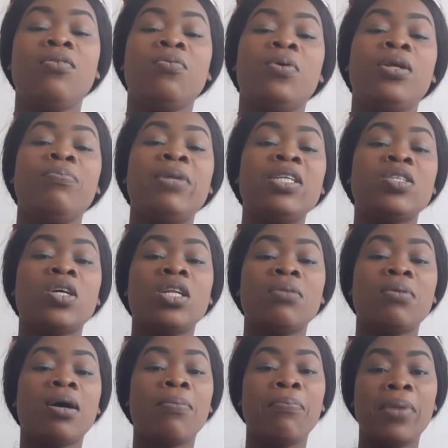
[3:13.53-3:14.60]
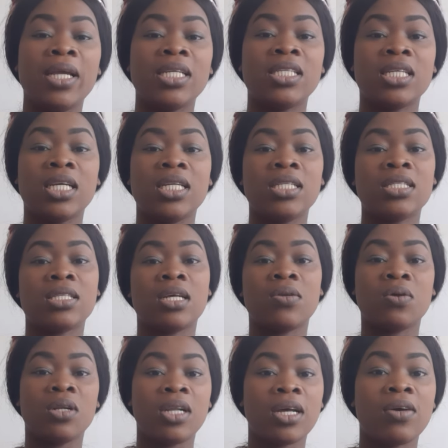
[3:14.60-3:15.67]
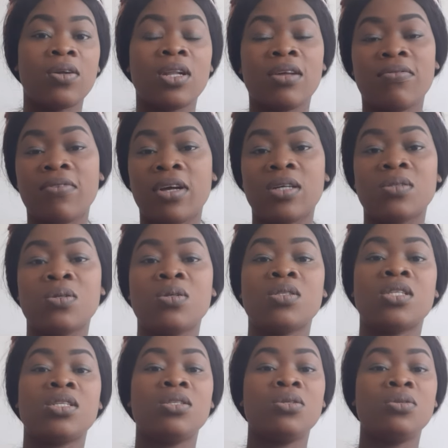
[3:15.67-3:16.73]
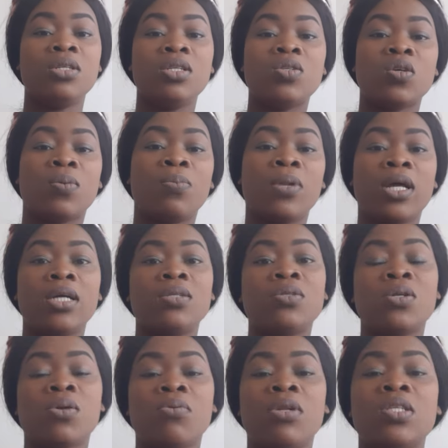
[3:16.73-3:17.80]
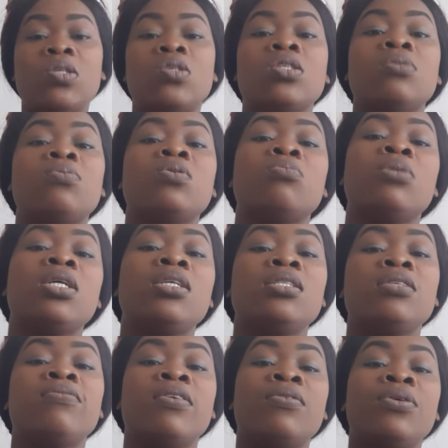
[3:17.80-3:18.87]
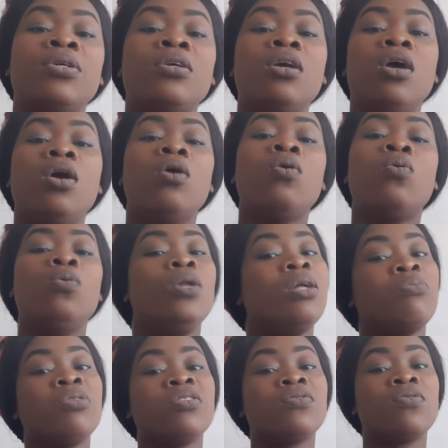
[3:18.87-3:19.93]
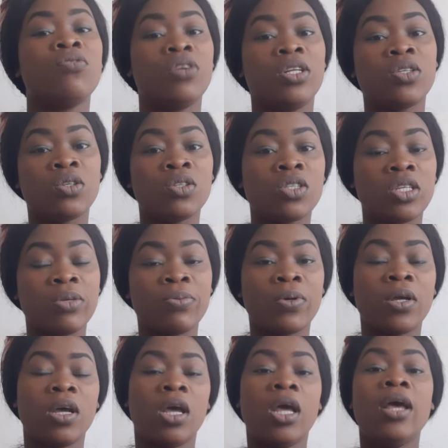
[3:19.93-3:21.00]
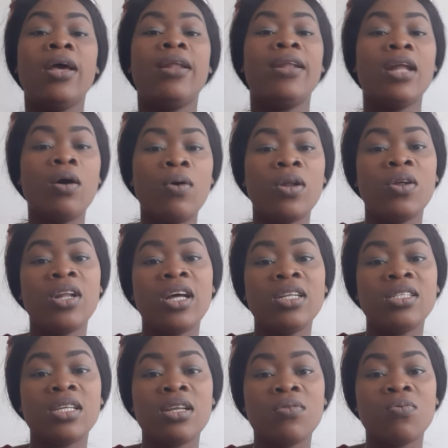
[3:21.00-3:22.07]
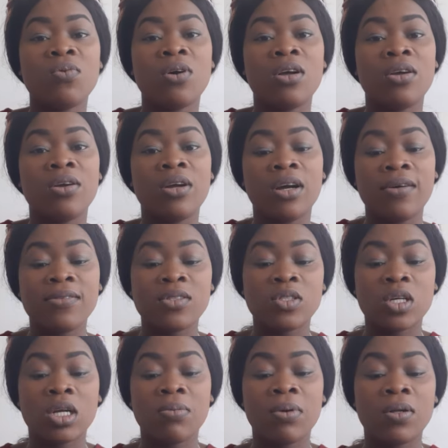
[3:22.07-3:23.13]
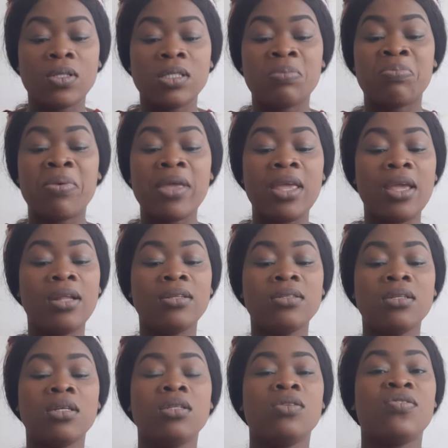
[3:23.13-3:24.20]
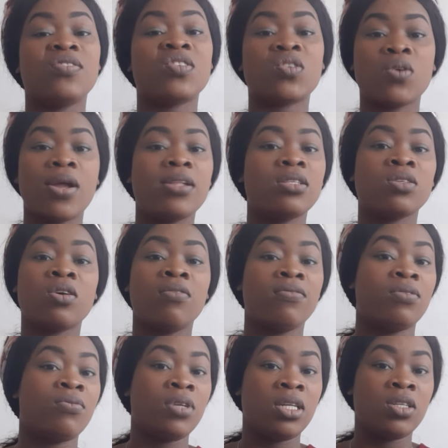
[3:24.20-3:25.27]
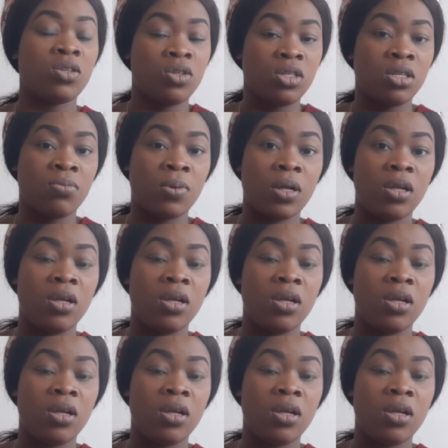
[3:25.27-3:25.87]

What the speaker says: we mentioned about patience and other factors that you need to apply to your relationship to make it a very good and peaceful relationship. Now, another thing we have to talk about is being the strength of the relationship.